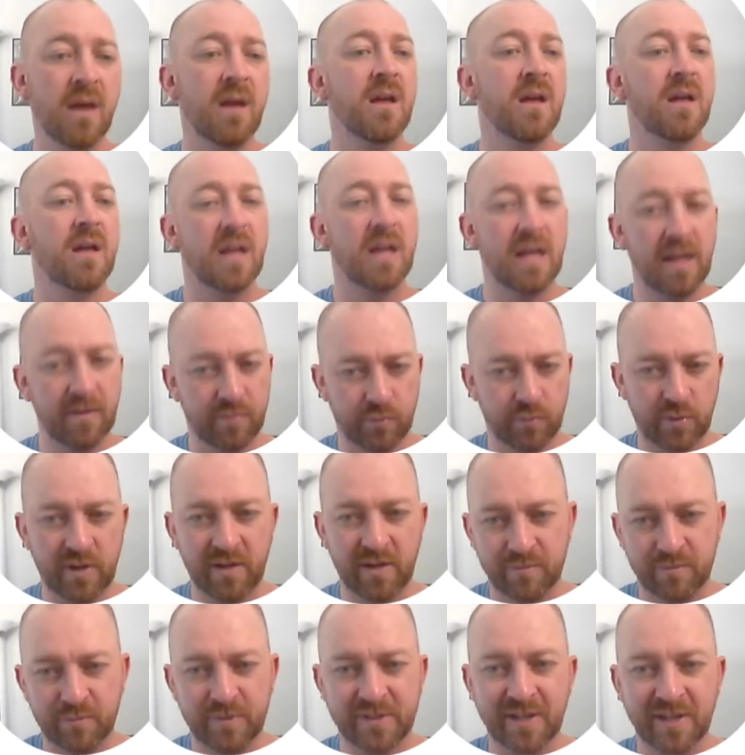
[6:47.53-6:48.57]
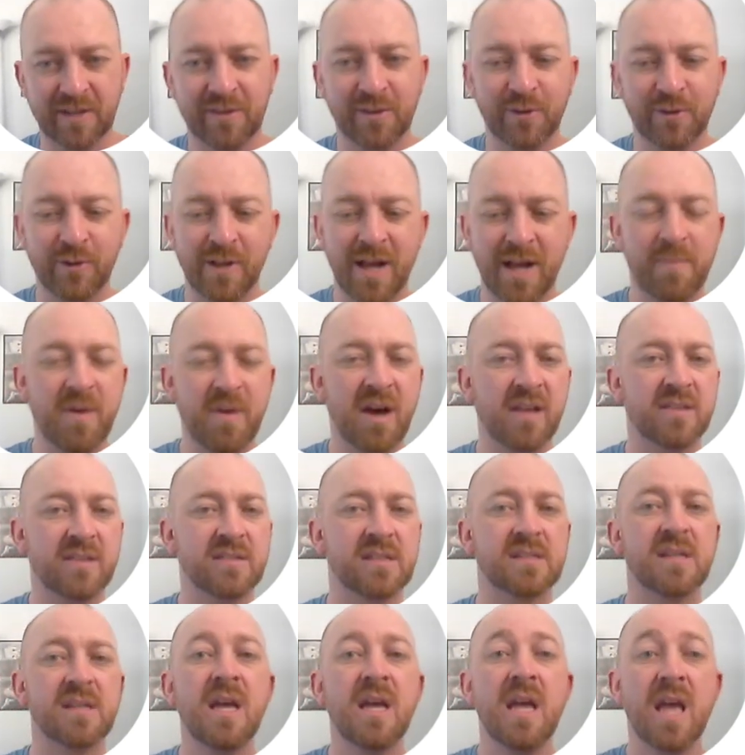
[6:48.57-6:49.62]
if we reject the null hypothesis.
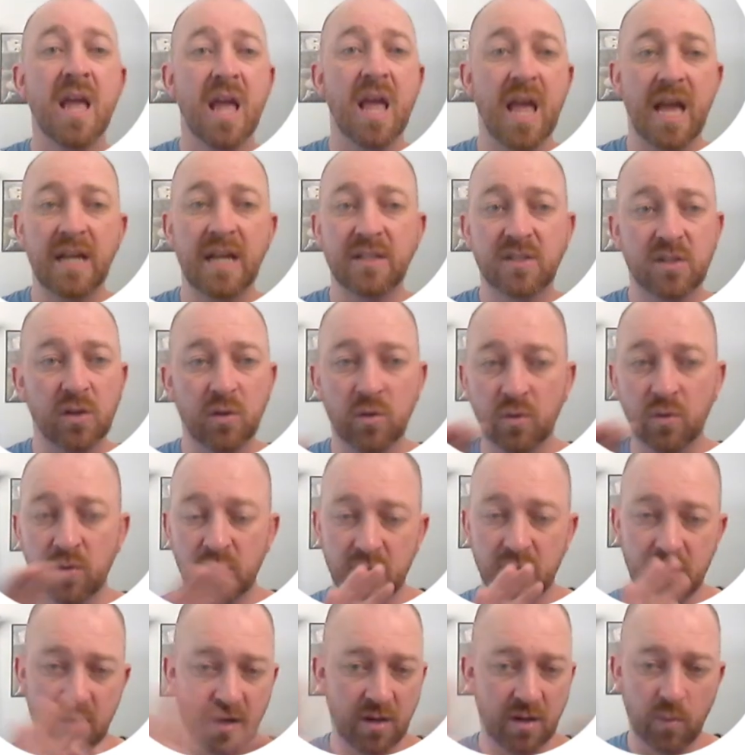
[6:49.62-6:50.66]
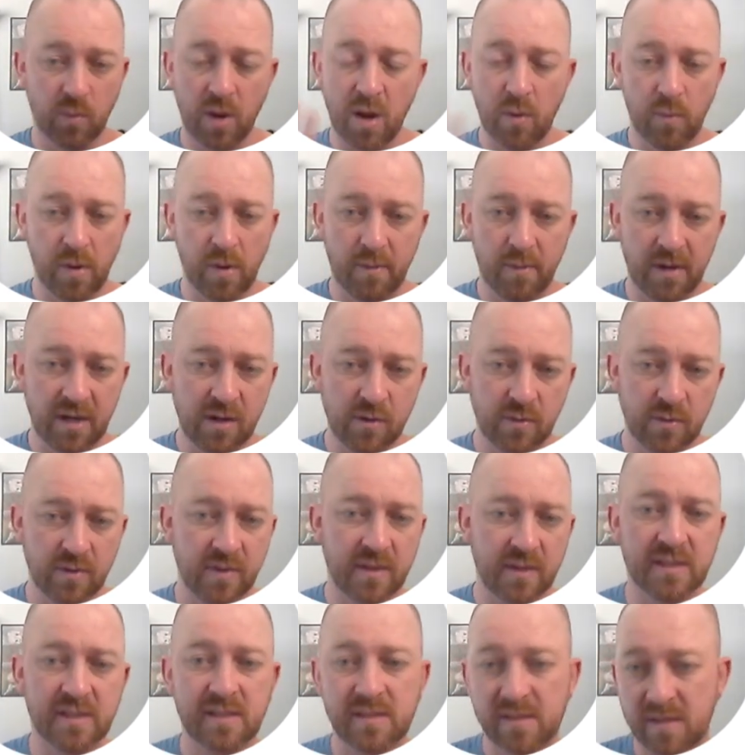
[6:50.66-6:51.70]
And so we already know that
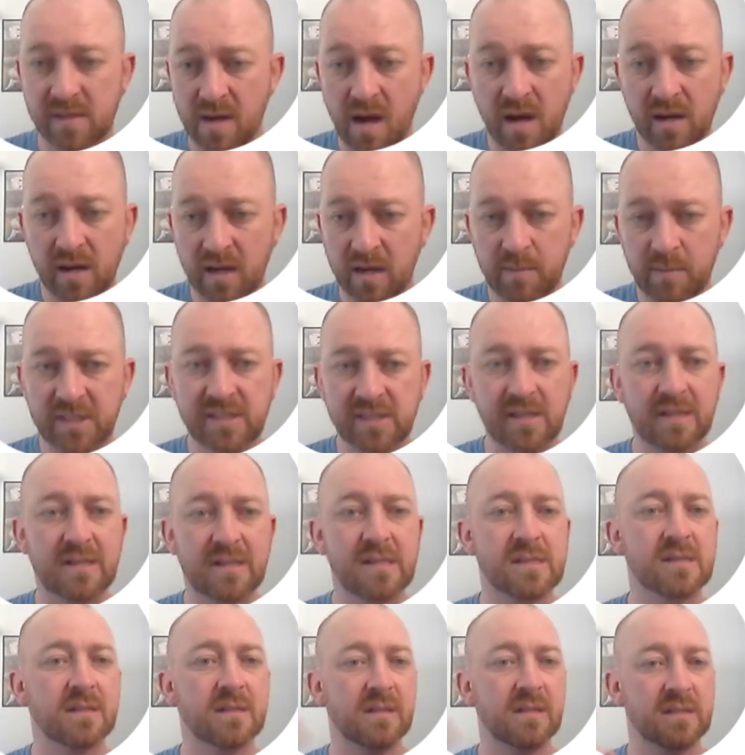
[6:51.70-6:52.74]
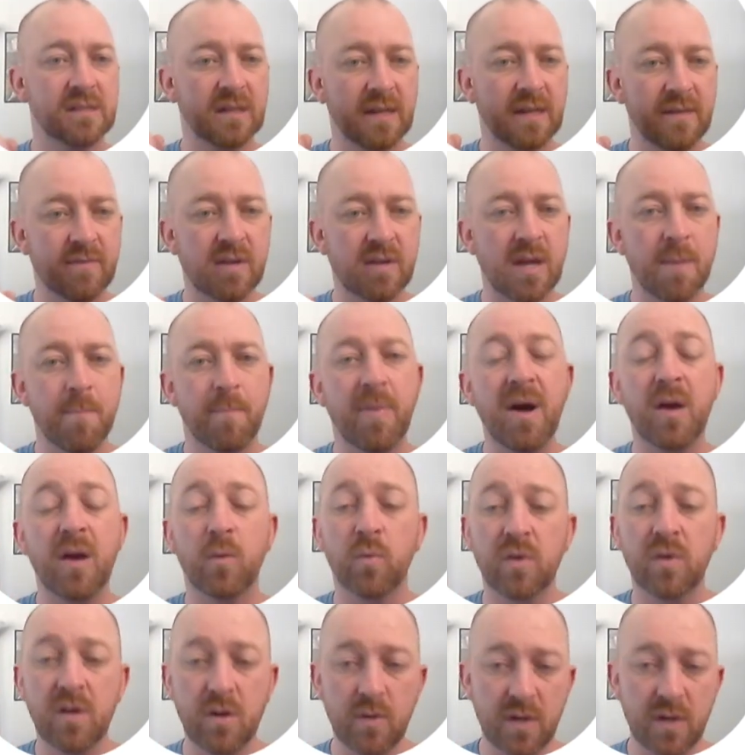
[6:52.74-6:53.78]
it's not going to be statistically significant, but we'll
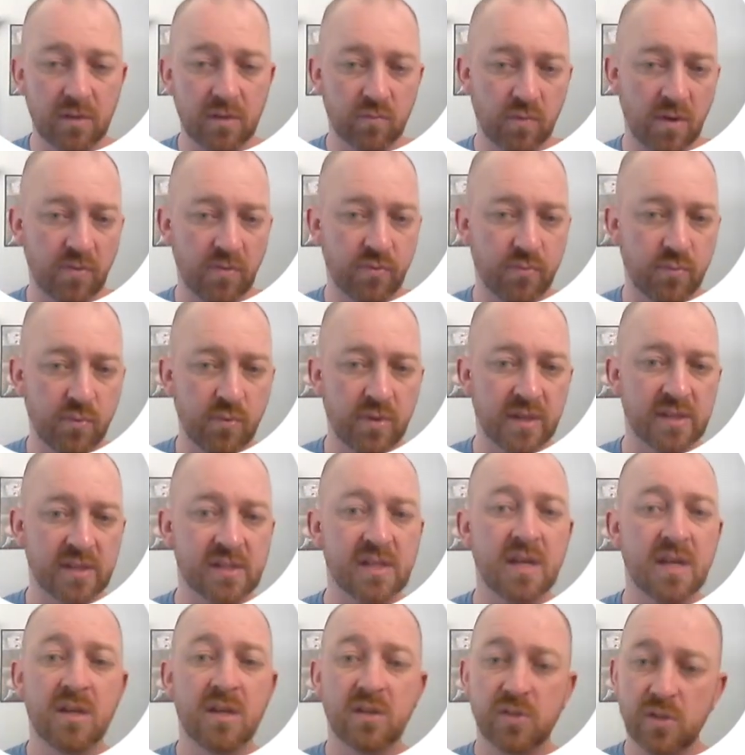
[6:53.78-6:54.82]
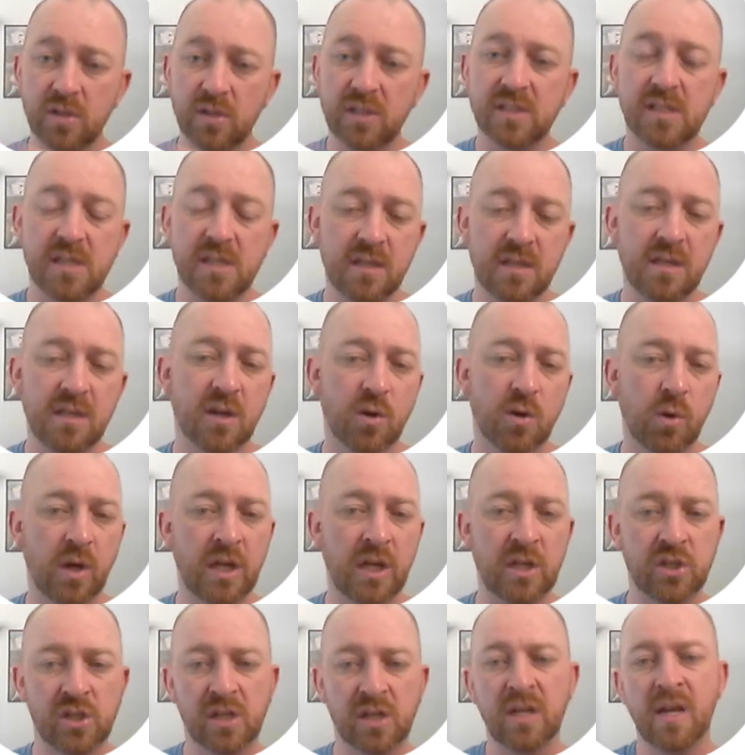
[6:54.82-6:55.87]
go ahead and run through this so you can see the
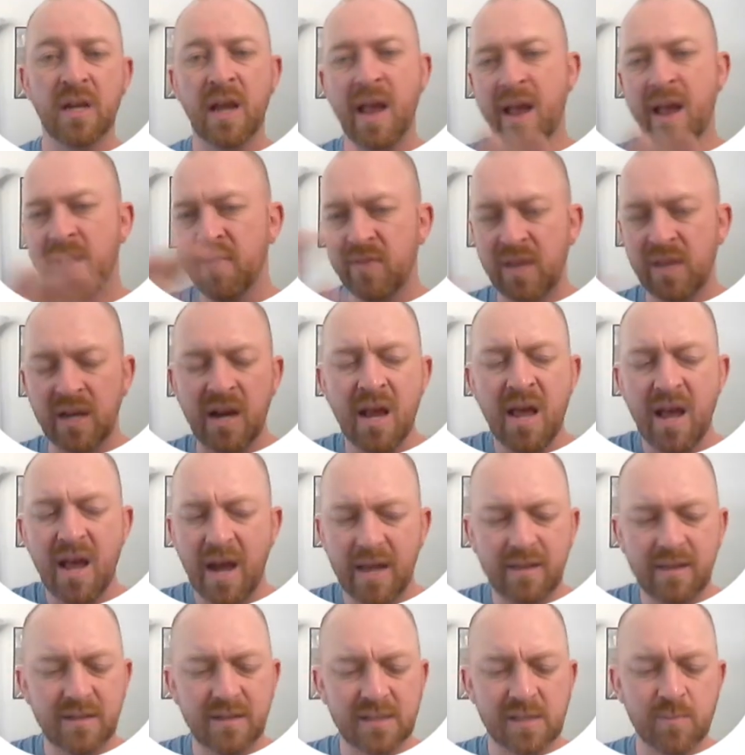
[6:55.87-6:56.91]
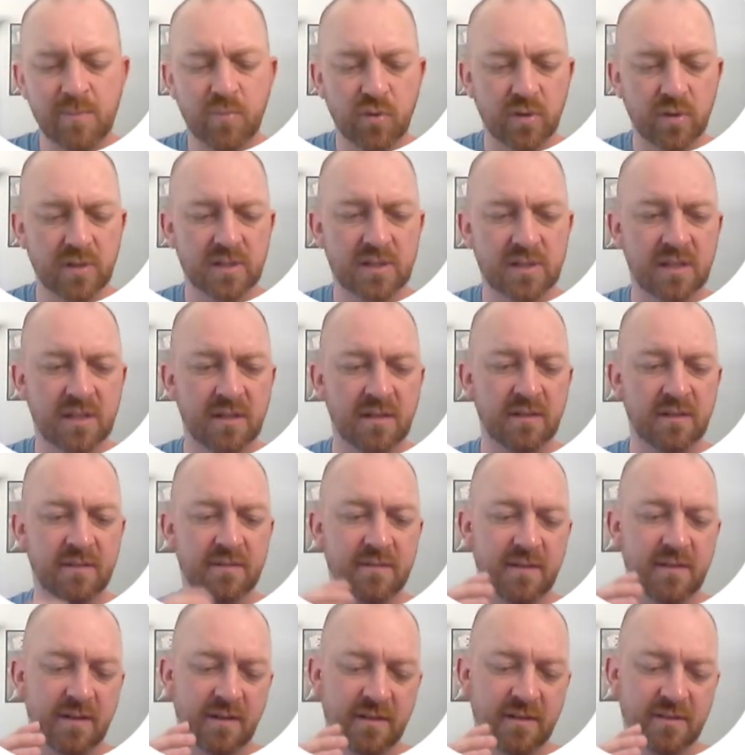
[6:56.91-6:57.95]
equation. And then I think it's important to,
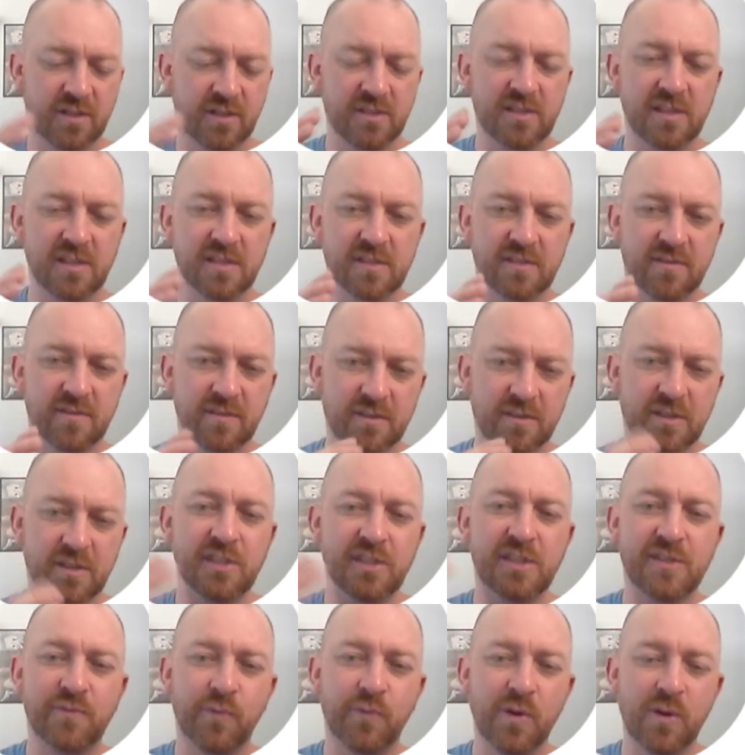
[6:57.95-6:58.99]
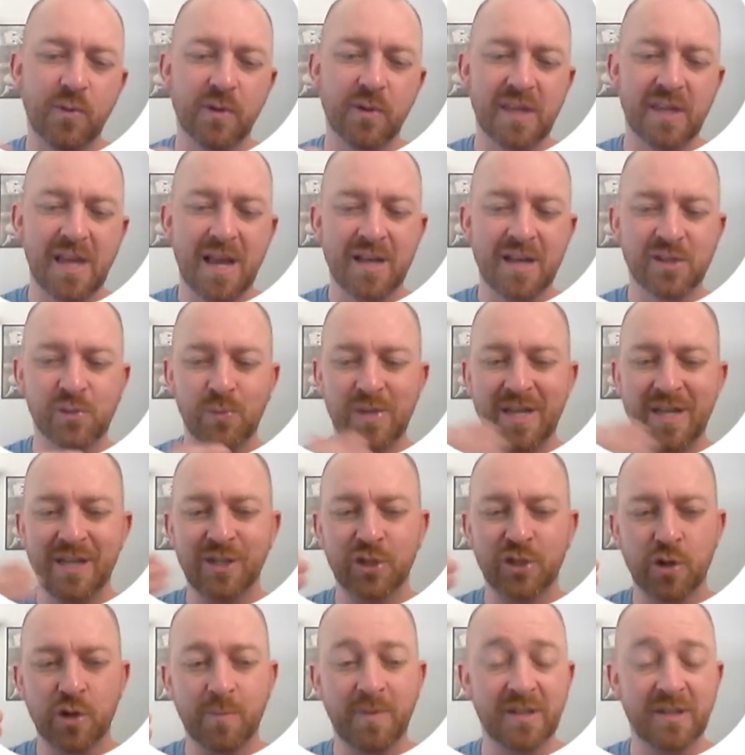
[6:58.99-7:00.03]
just as frequently as we
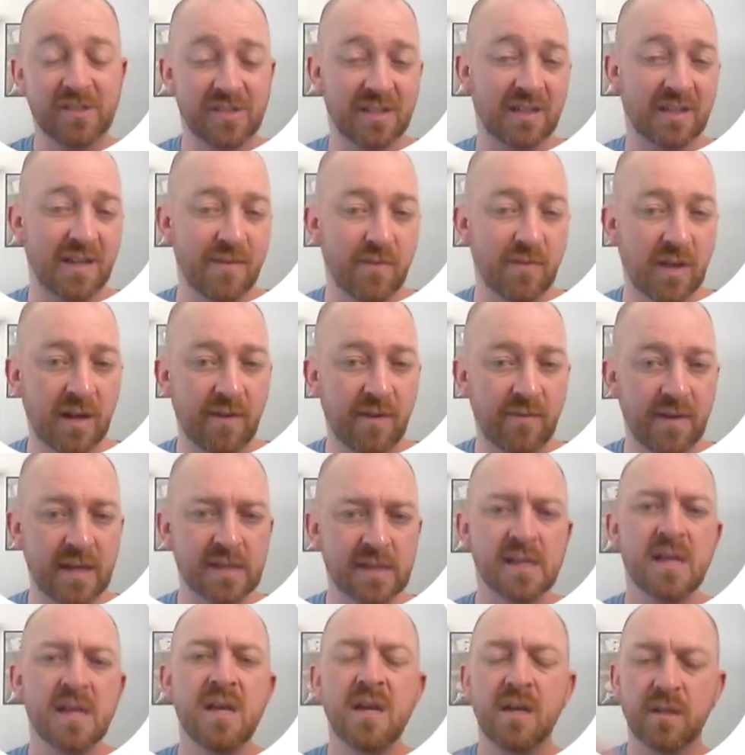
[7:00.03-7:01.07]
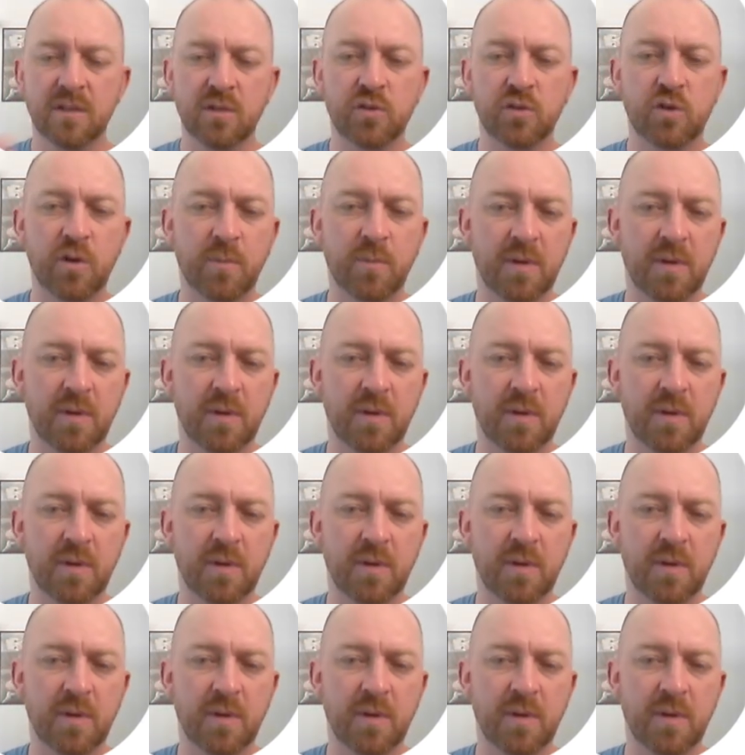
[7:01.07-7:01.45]
interpret significant effects, to interpret